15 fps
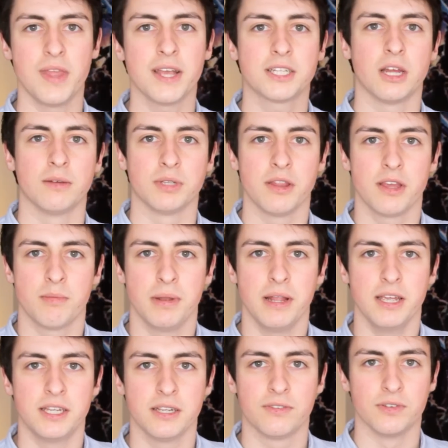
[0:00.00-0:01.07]
Next up, something
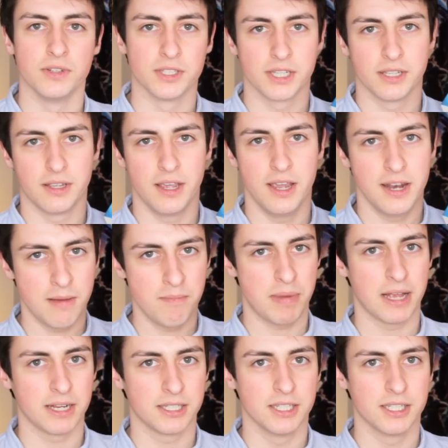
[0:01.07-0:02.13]
completely different. Ian M.
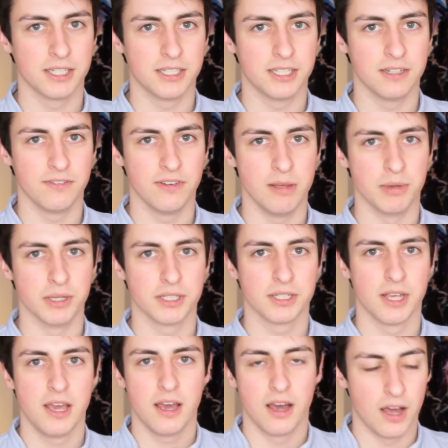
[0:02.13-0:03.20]
Banks' Consider Phlebas.